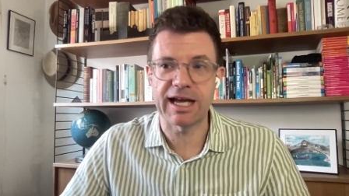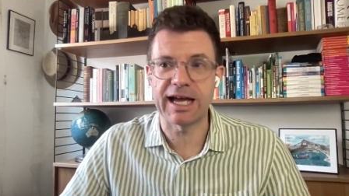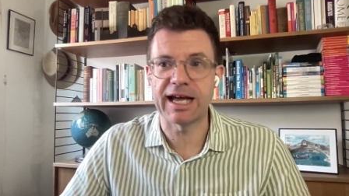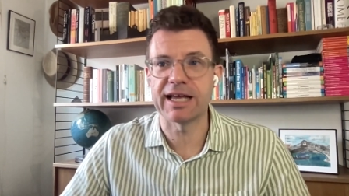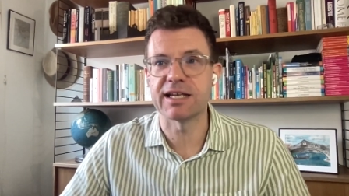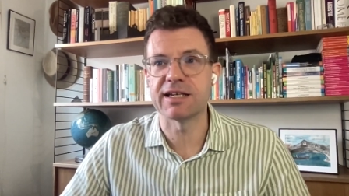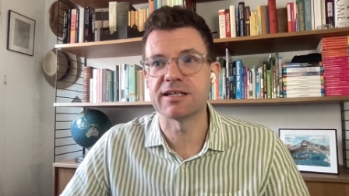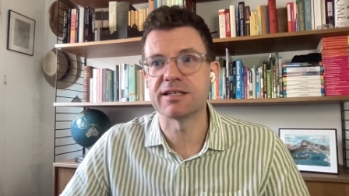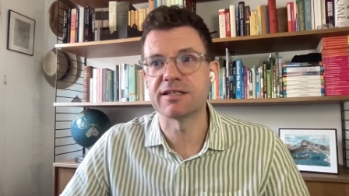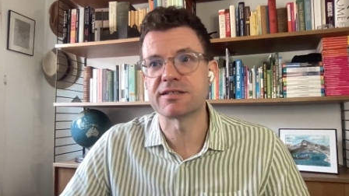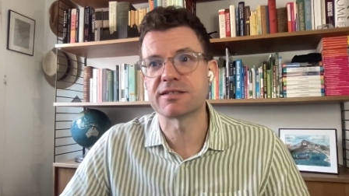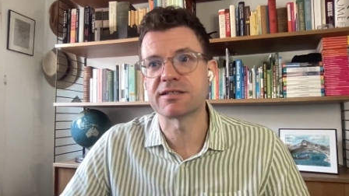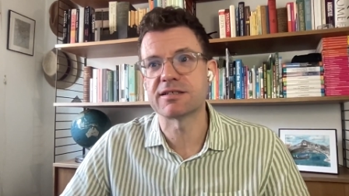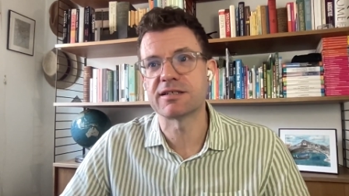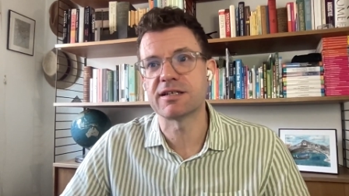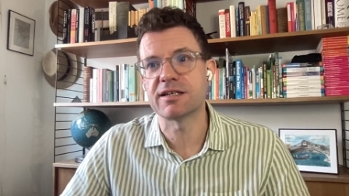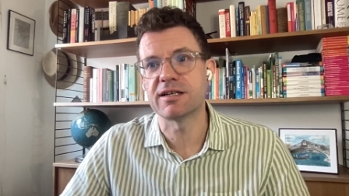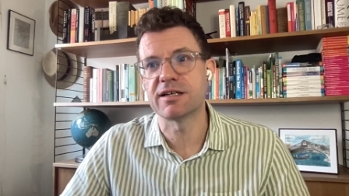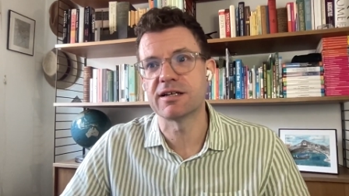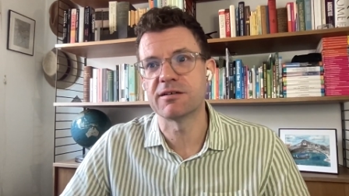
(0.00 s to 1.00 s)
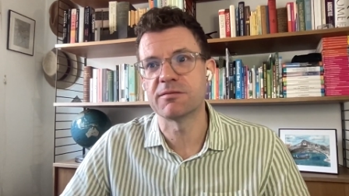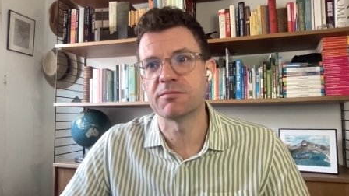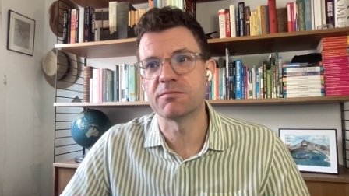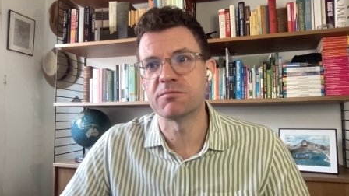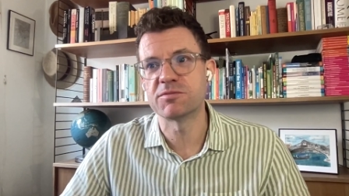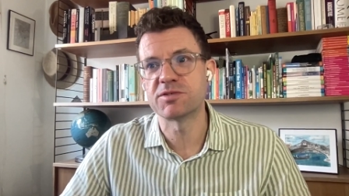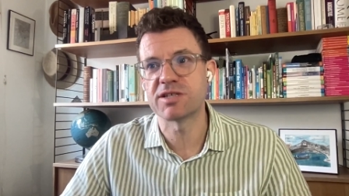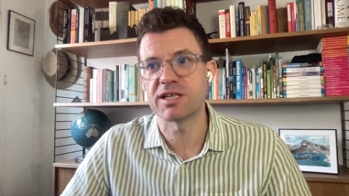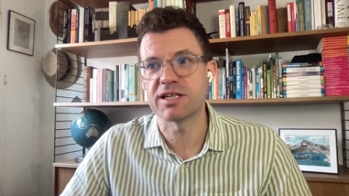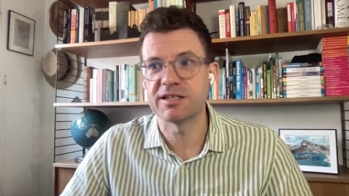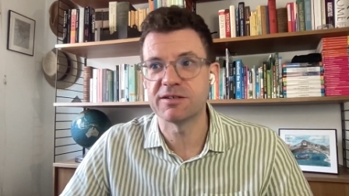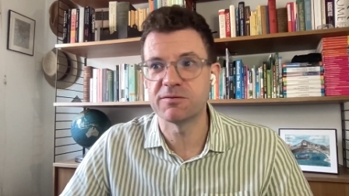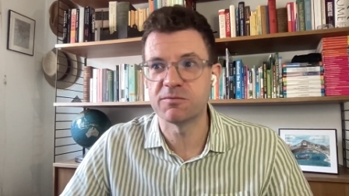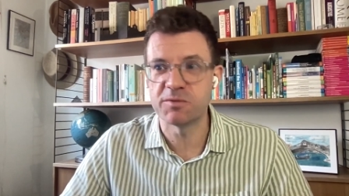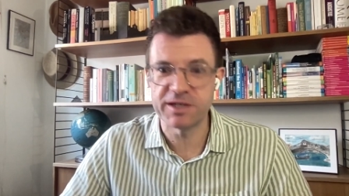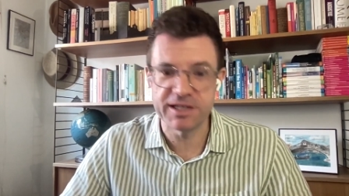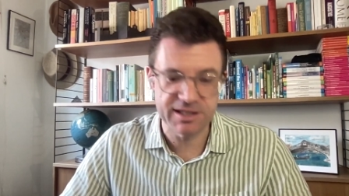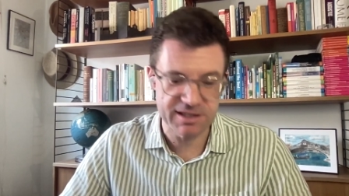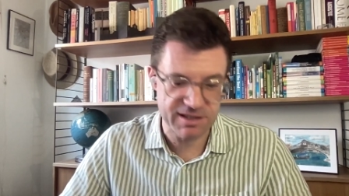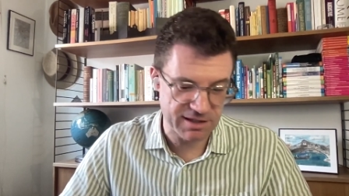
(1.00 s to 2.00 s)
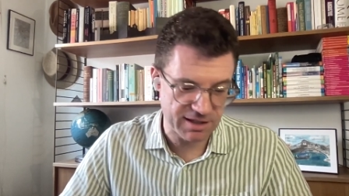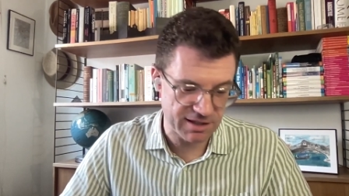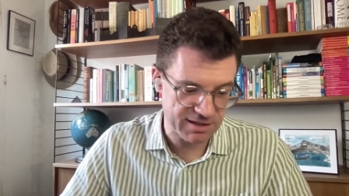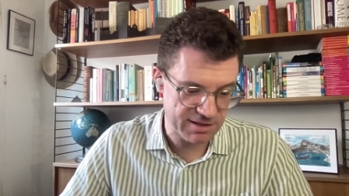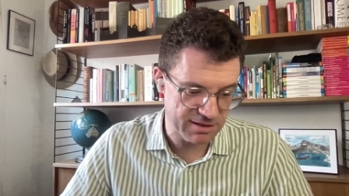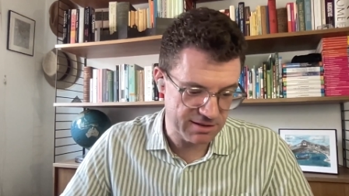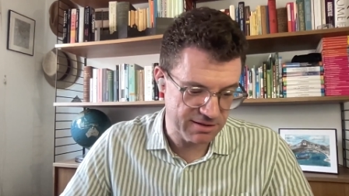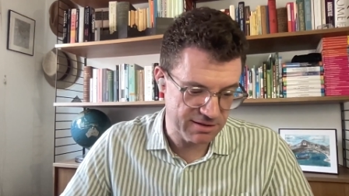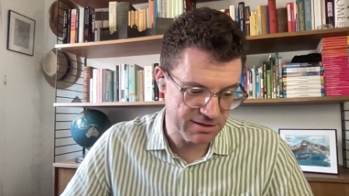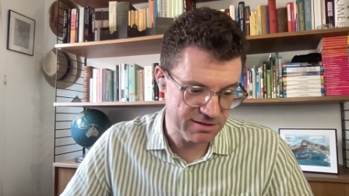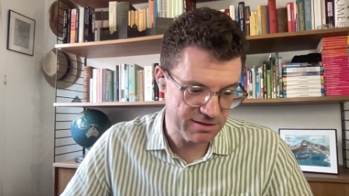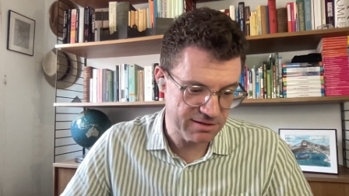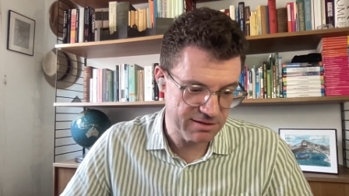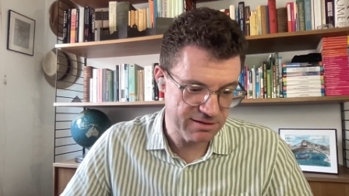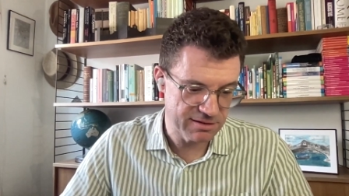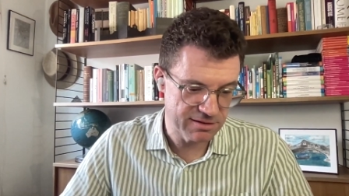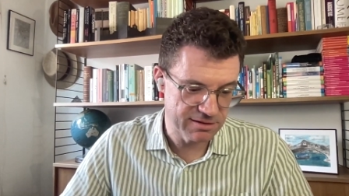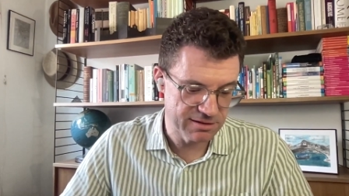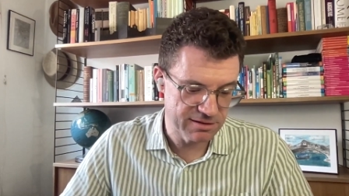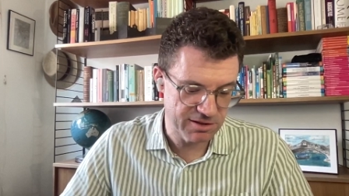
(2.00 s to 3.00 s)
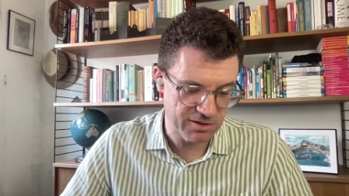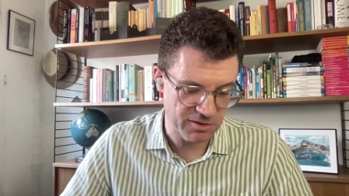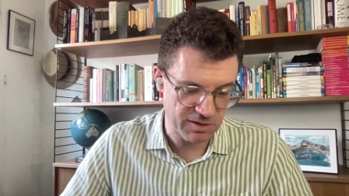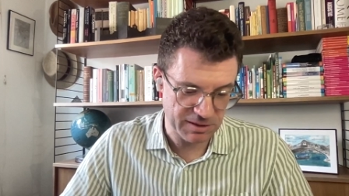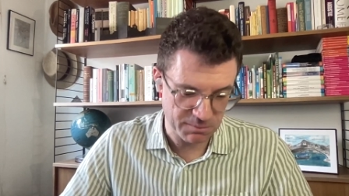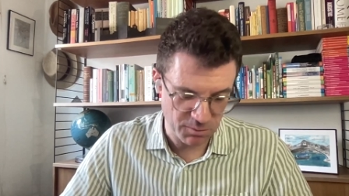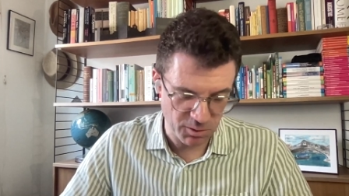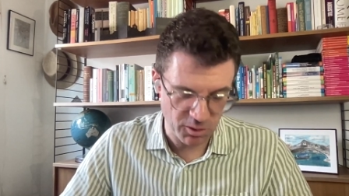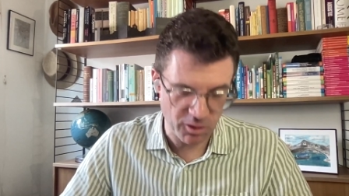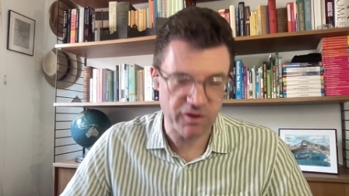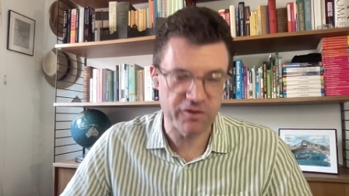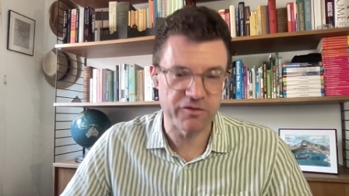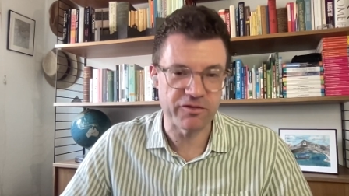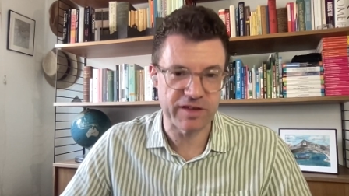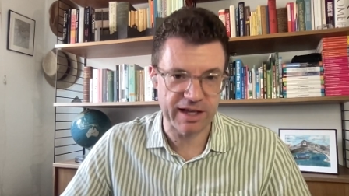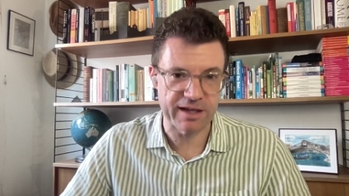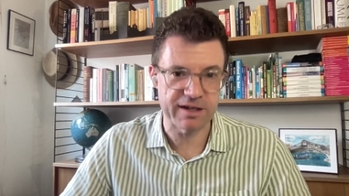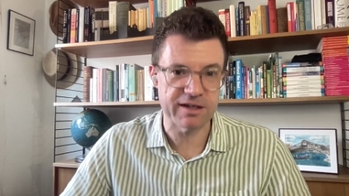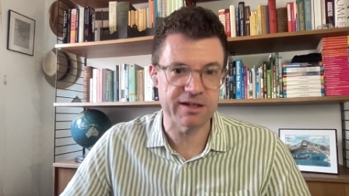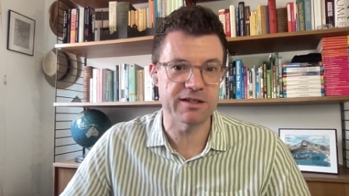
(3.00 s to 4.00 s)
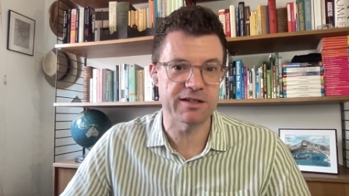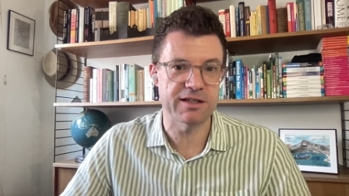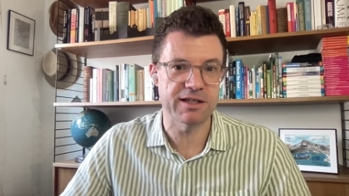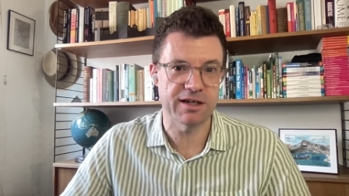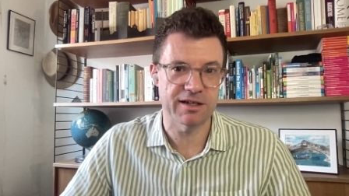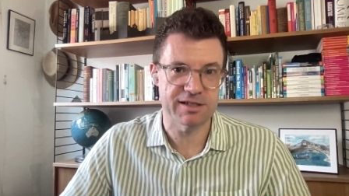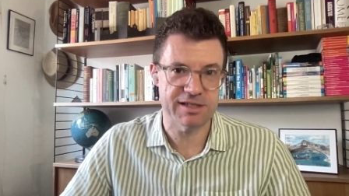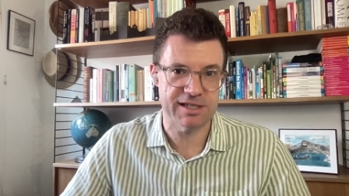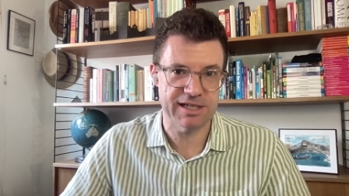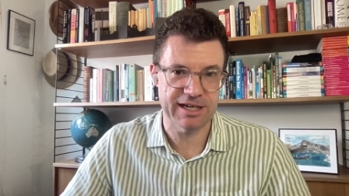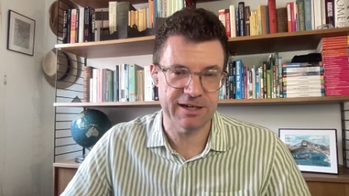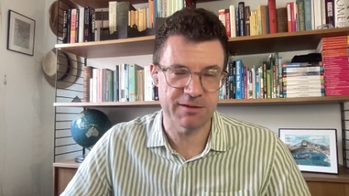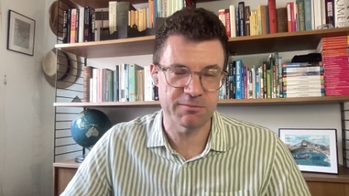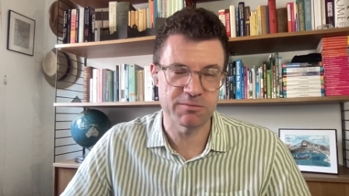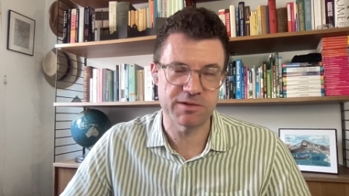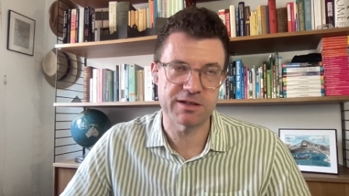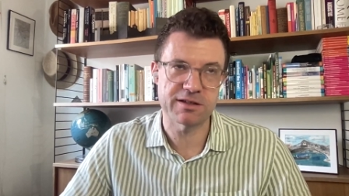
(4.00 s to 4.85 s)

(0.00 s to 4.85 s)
And certainly we started doing more of that at the RCM.